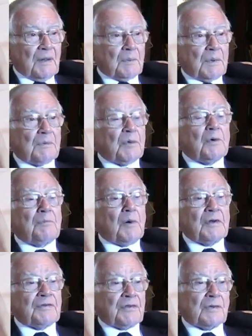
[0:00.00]
We were all
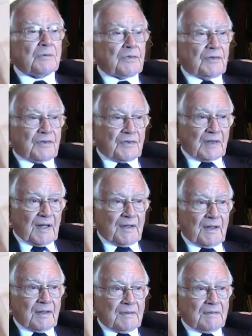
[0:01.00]
boy soldiers together.